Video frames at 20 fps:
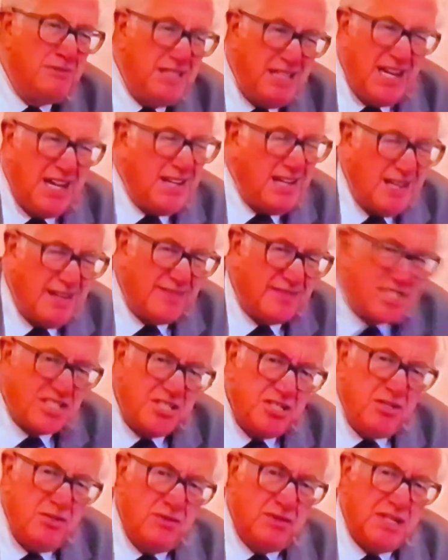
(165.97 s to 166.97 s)
none of
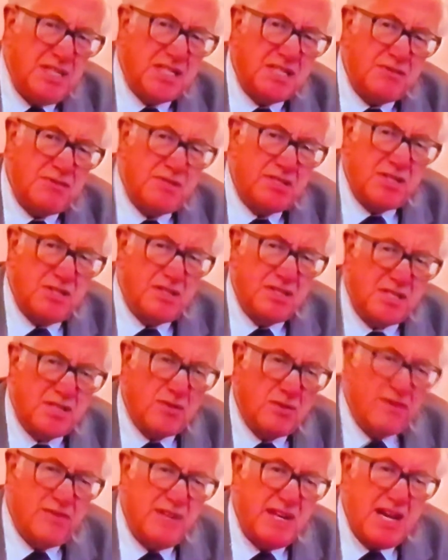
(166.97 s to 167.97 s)
us knew this. It was on
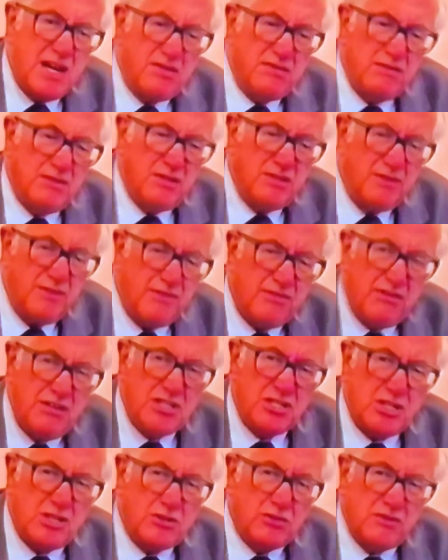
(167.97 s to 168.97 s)
sort of out on the
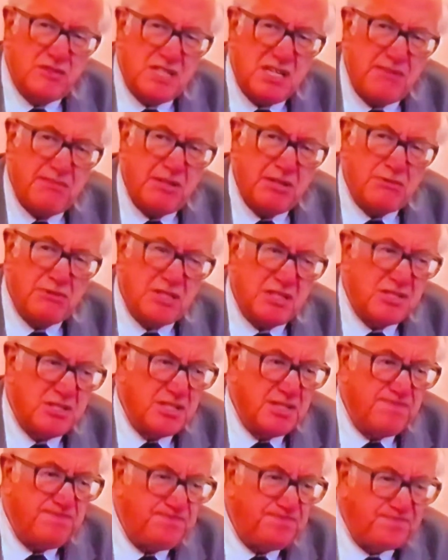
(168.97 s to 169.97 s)
threshold of something that
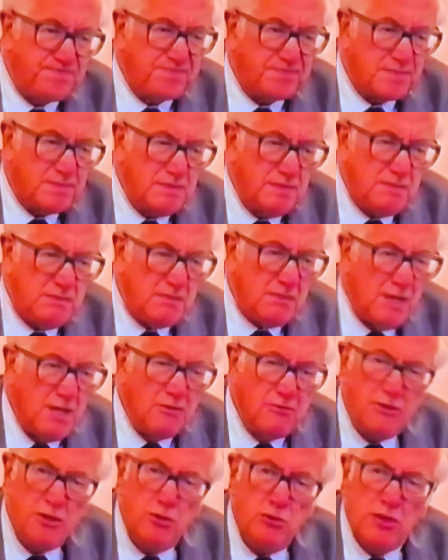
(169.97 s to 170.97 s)
sort of
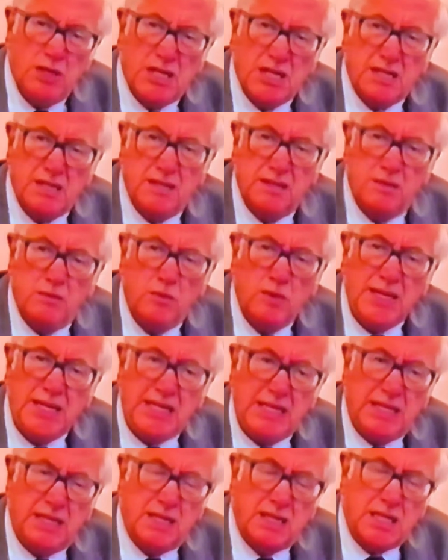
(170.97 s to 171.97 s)
grew like a
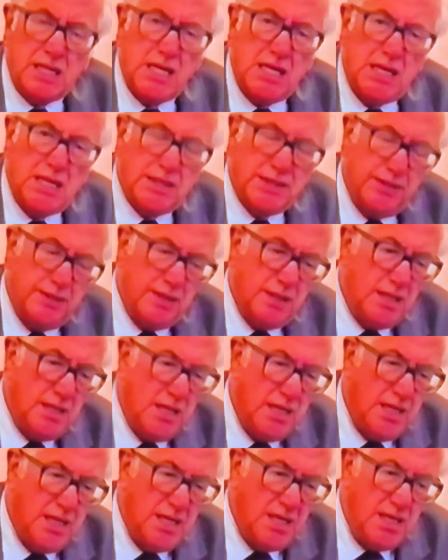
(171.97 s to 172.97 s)
weed in the garden.
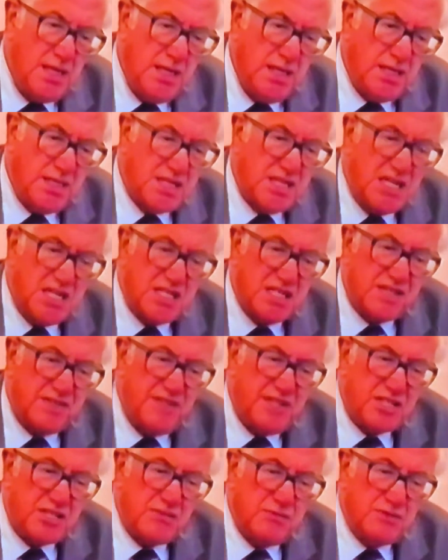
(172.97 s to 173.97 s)

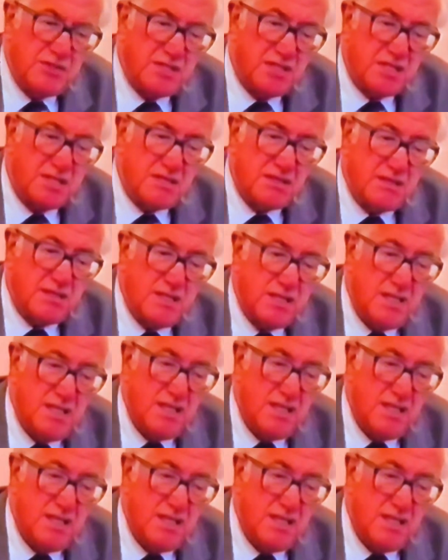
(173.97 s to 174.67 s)
Science fiction was